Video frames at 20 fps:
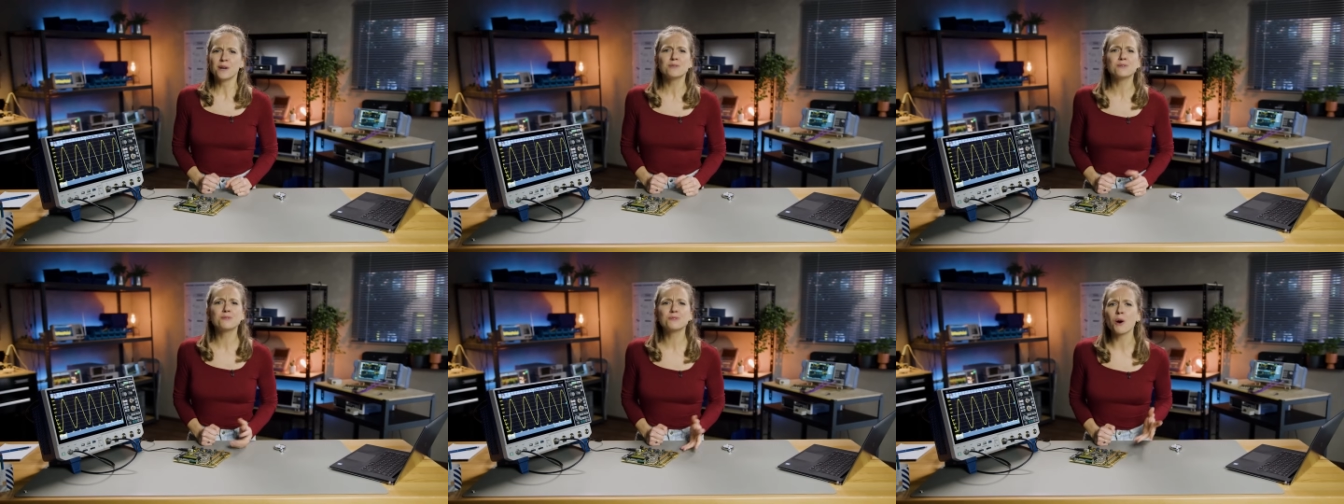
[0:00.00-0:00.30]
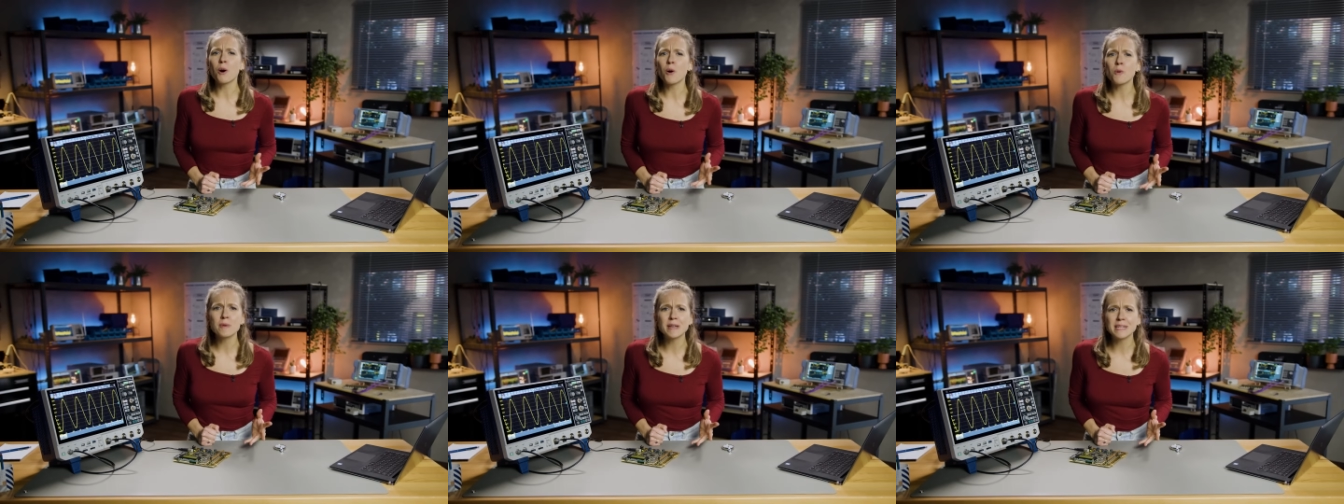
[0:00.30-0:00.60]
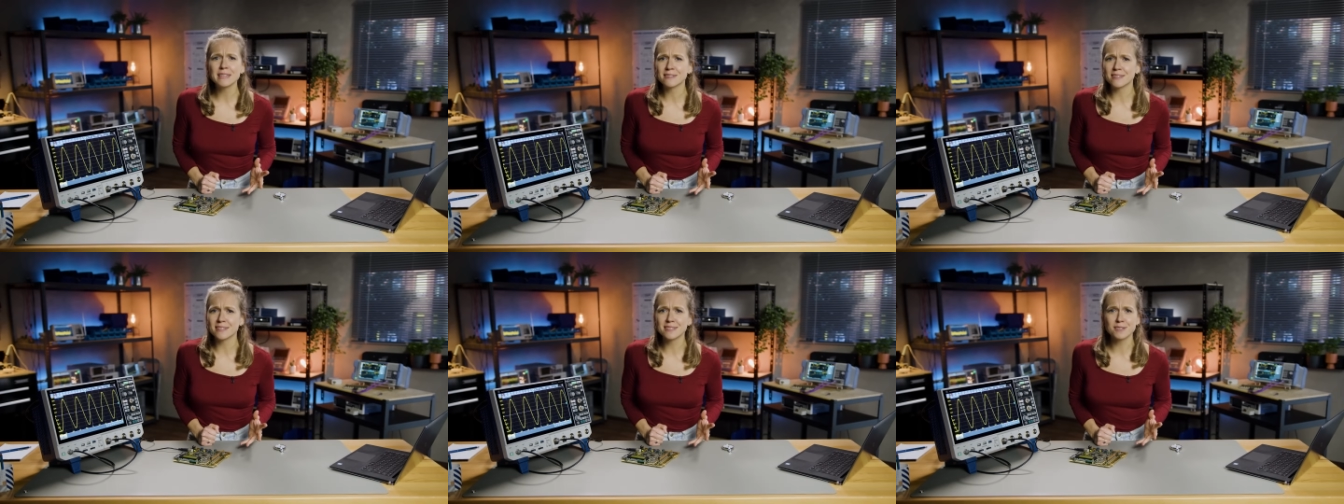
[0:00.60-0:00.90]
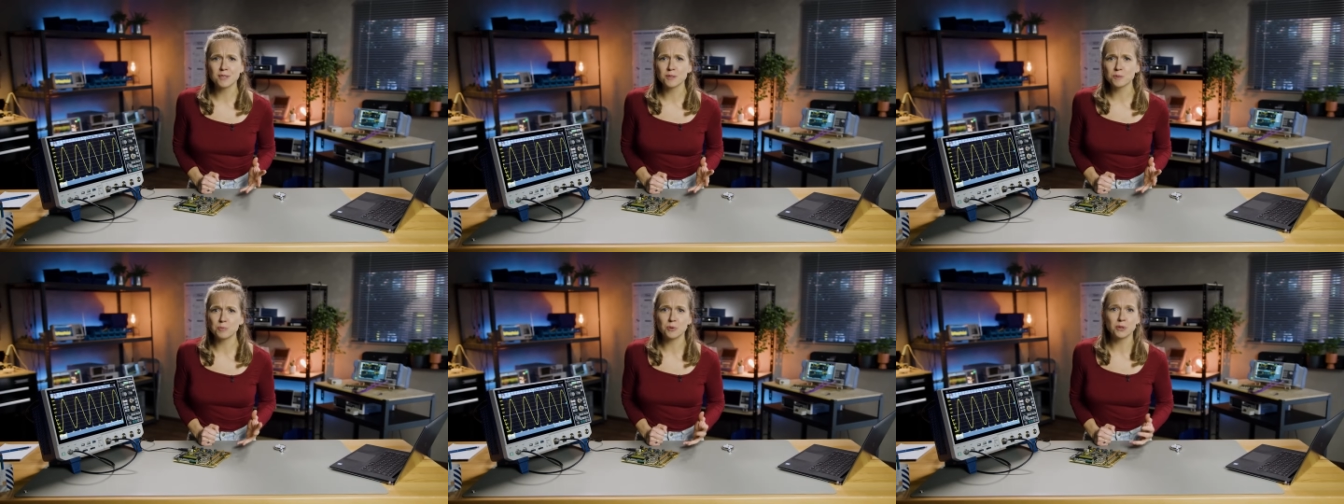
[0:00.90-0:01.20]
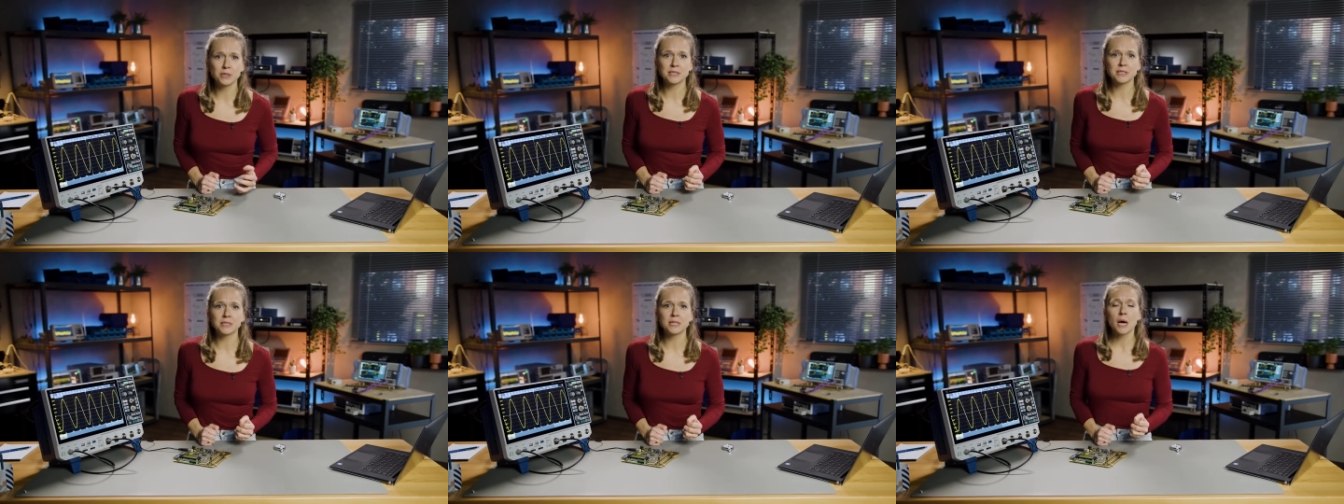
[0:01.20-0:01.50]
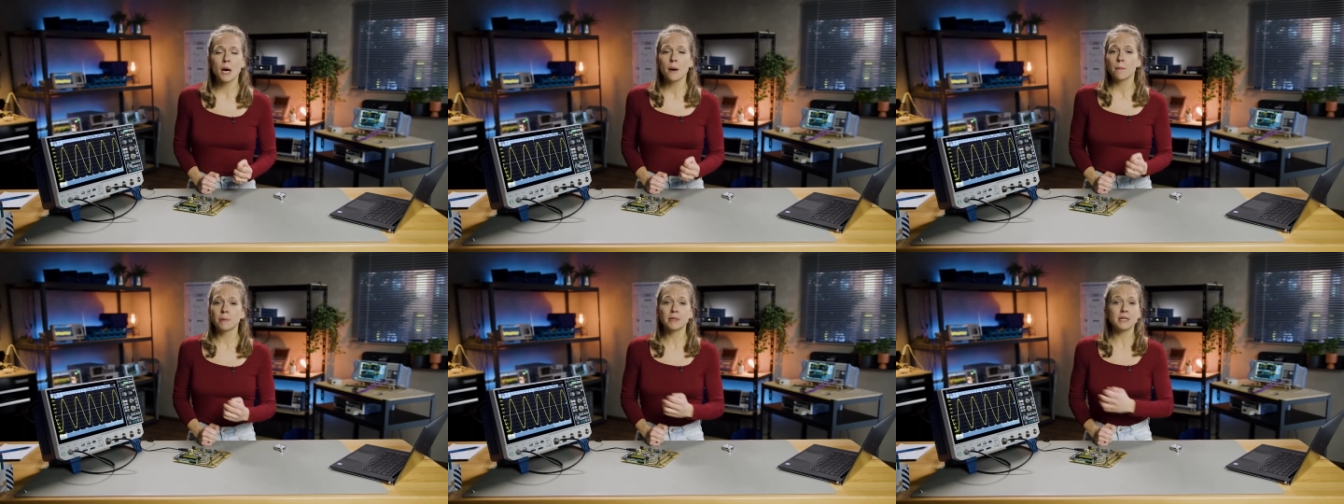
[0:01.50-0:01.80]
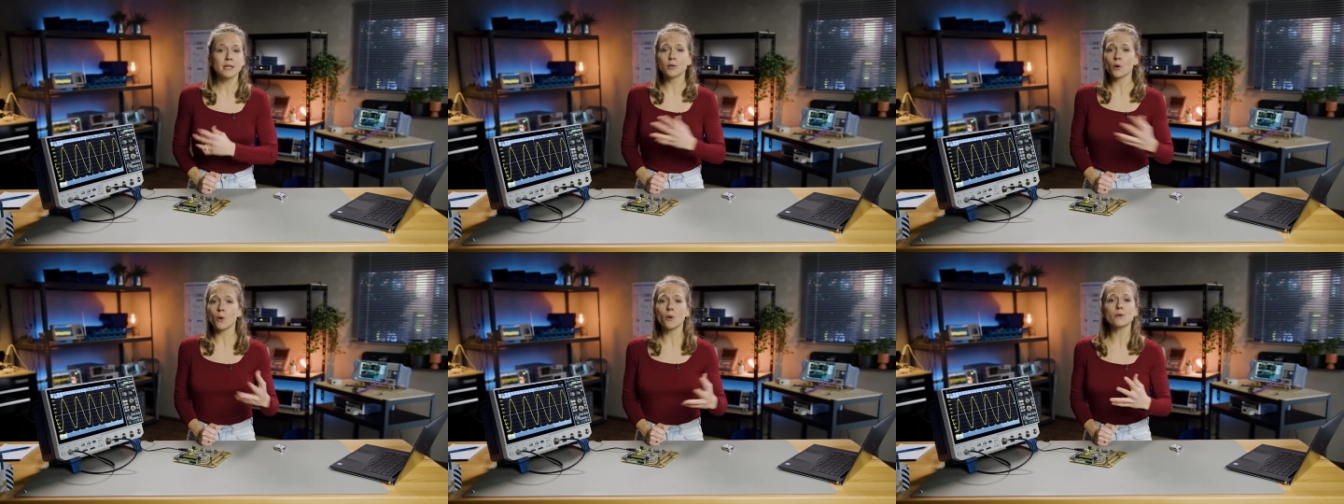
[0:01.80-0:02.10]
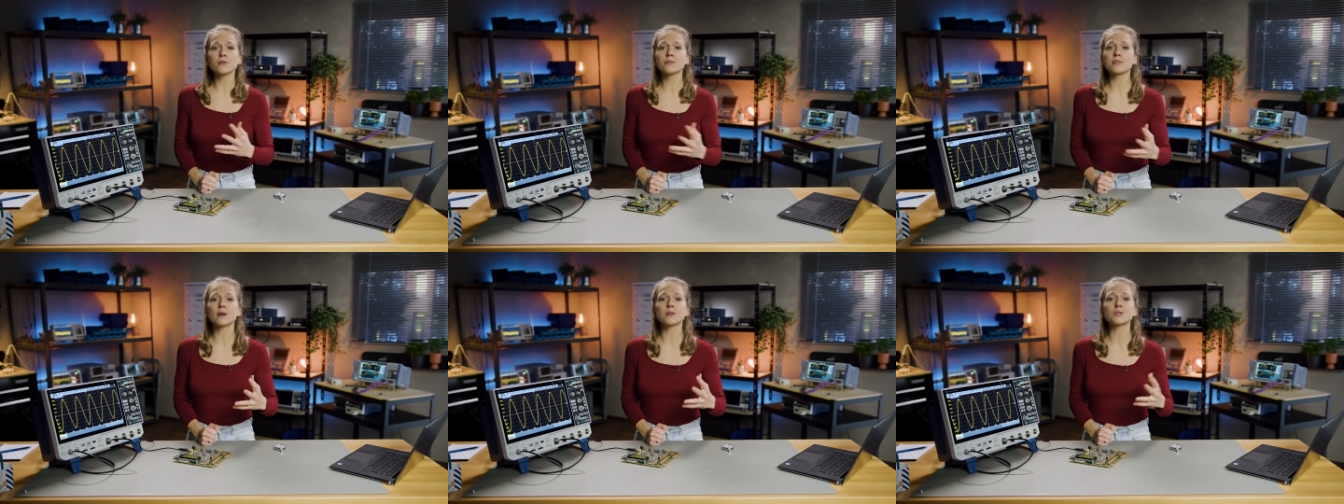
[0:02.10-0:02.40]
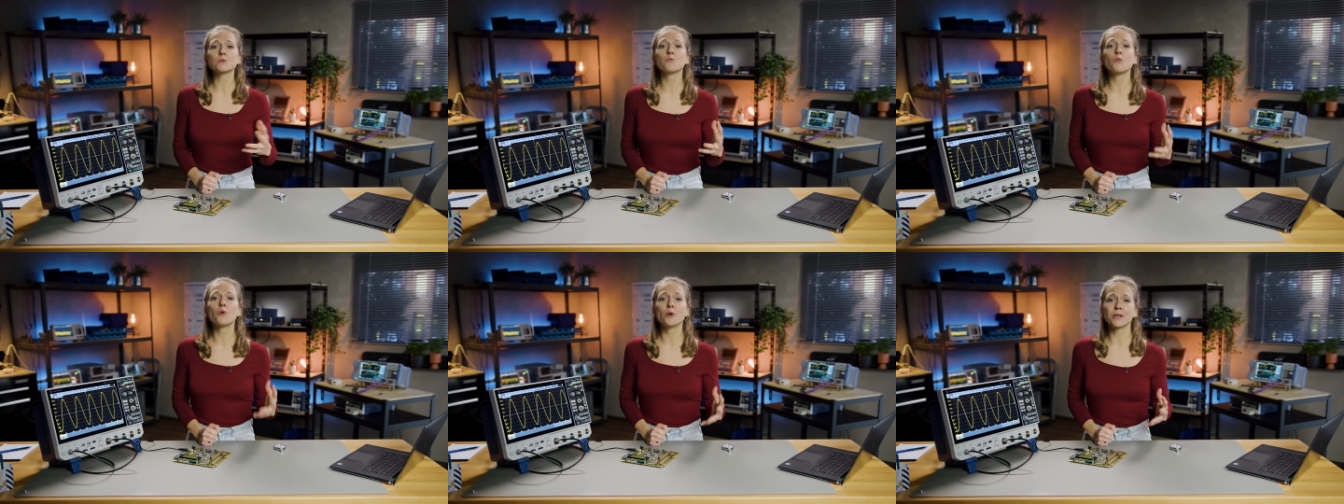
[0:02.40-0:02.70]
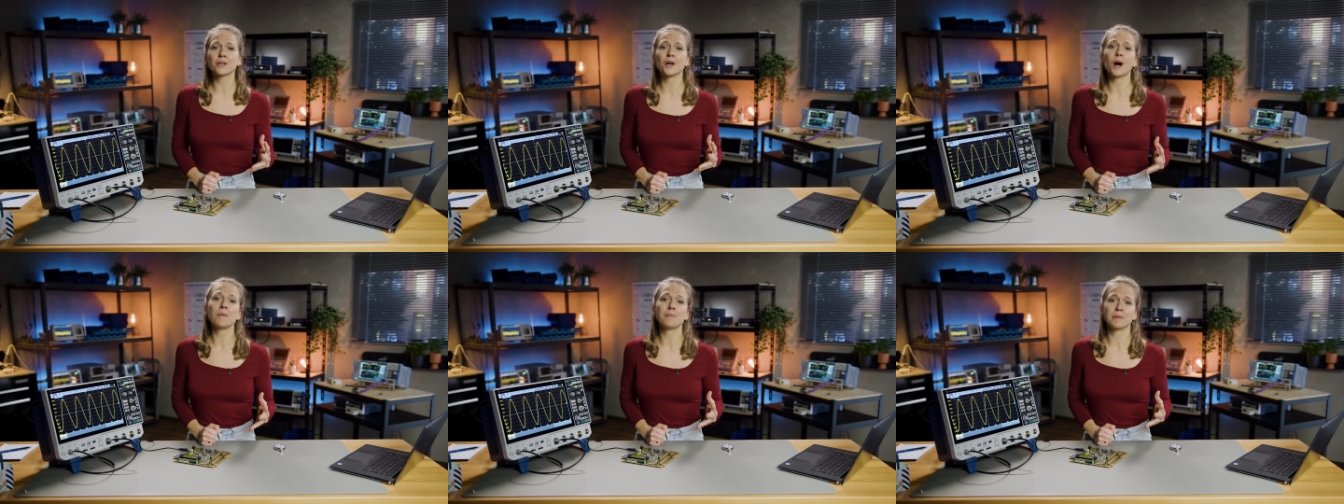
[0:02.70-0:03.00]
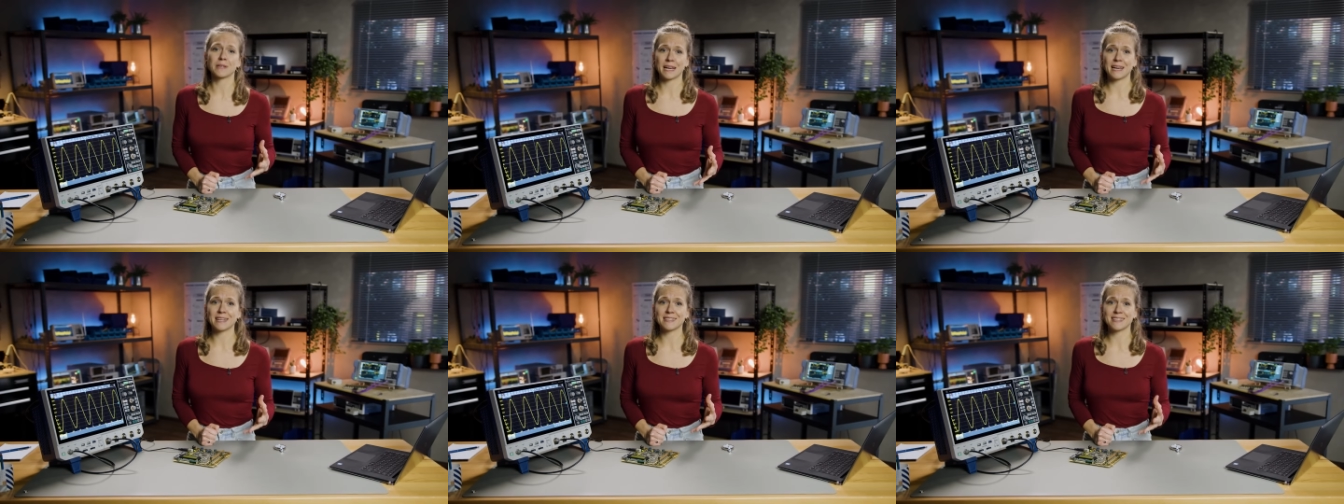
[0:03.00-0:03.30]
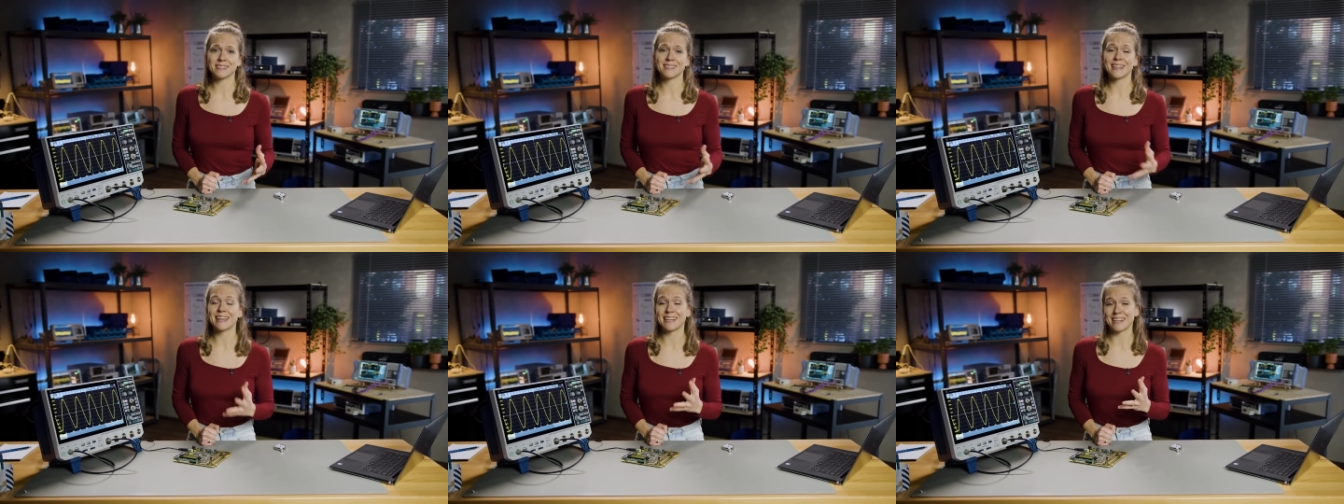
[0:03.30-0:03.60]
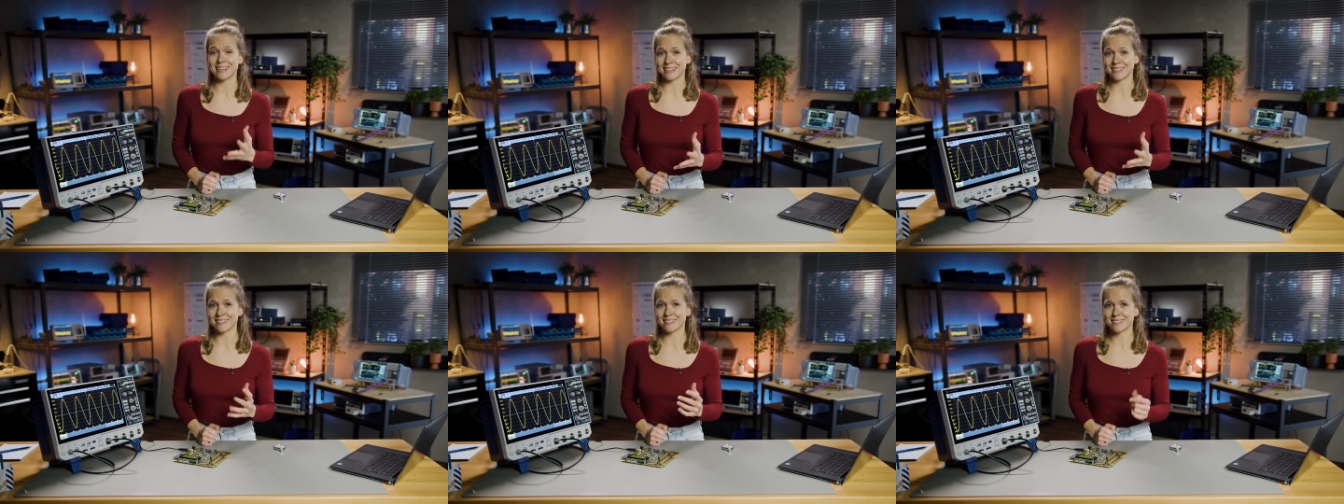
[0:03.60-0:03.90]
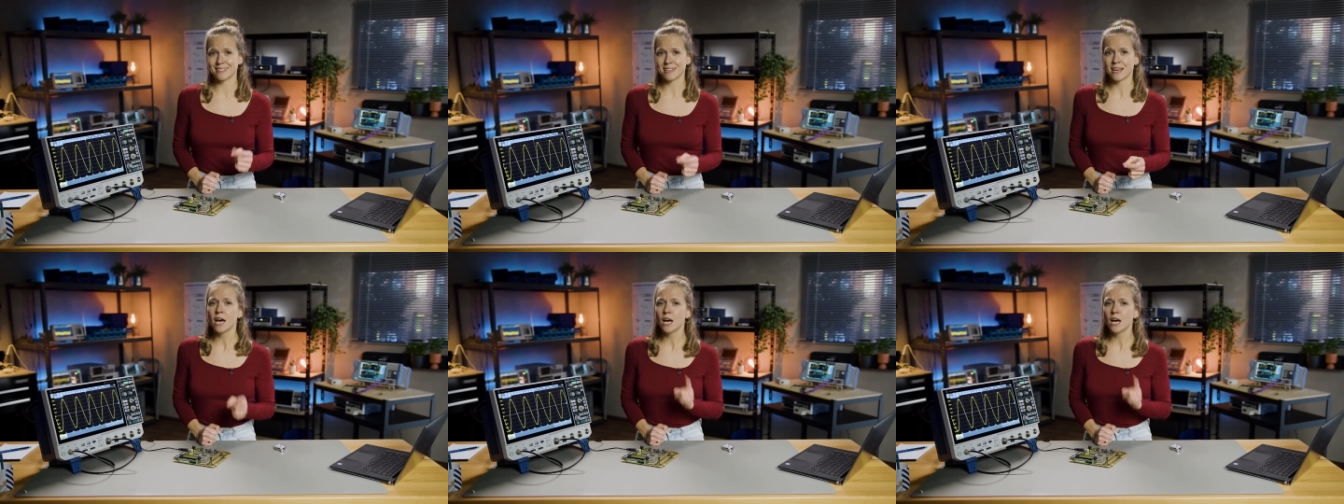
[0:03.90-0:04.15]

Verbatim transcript: so many things are important, but it all sounds more complicated than it is.